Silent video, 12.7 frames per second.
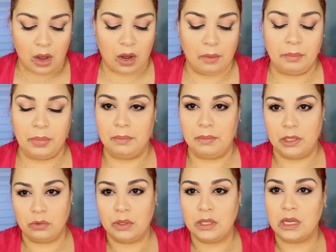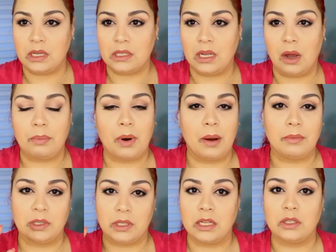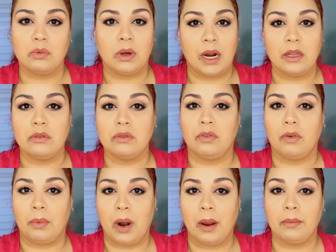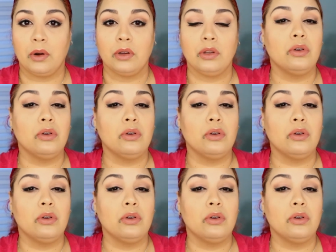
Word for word: But in between testing out primers, that's what I use for primer.